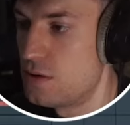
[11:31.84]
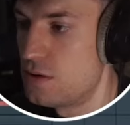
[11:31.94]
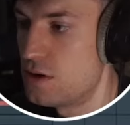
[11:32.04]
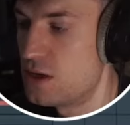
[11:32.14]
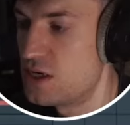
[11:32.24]

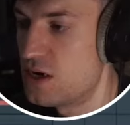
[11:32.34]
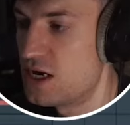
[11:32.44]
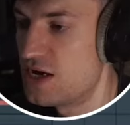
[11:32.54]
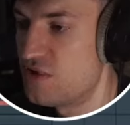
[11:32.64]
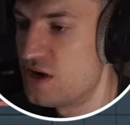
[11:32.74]
a
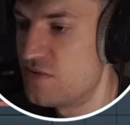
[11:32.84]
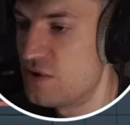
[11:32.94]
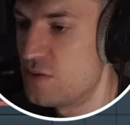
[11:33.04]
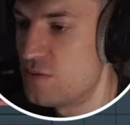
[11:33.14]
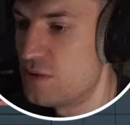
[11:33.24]
tiny
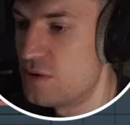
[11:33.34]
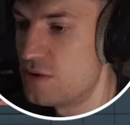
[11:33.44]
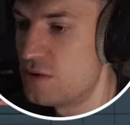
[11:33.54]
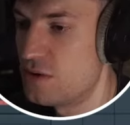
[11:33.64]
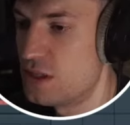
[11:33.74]
reverb
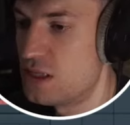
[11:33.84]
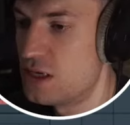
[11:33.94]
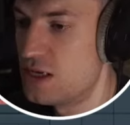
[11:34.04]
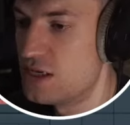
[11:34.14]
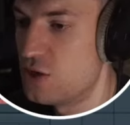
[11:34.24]

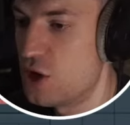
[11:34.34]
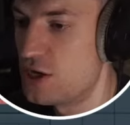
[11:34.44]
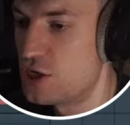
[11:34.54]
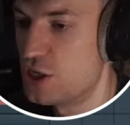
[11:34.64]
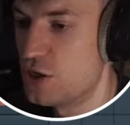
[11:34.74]
that is not
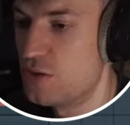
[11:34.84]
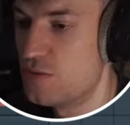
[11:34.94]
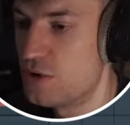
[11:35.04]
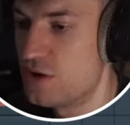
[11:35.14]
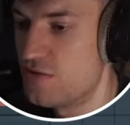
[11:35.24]
actually on,
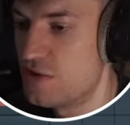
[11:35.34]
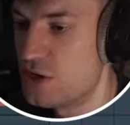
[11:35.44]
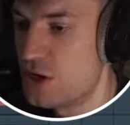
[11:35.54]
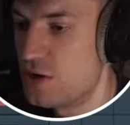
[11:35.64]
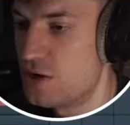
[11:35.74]
but if I
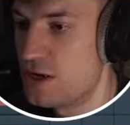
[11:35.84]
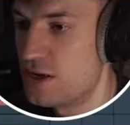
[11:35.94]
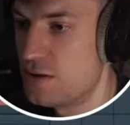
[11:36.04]
turn on here,